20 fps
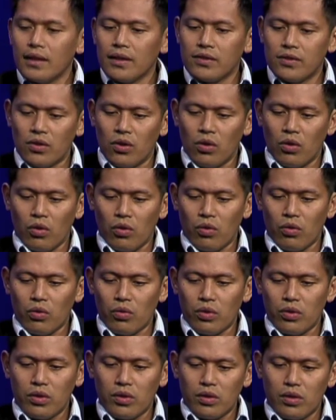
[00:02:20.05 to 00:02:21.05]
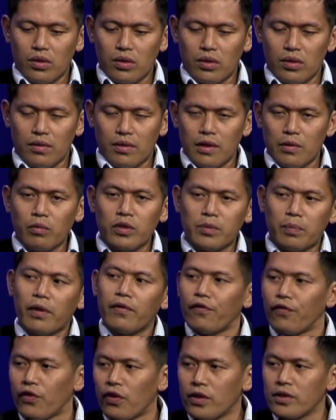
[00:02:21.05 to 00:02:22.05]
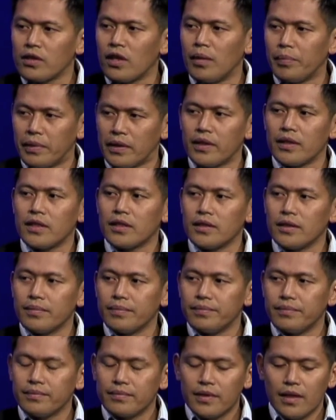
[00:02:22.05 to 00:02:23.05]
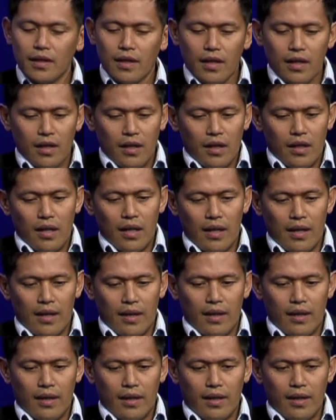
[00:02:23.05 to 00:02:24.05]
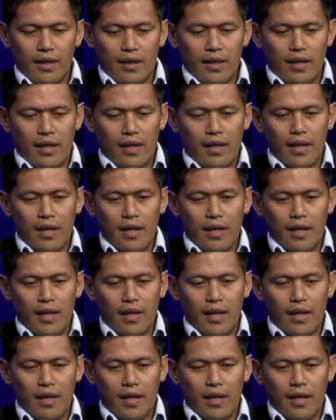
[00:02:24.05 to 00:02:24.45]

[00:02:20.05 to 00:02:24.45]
So that was my first competition. And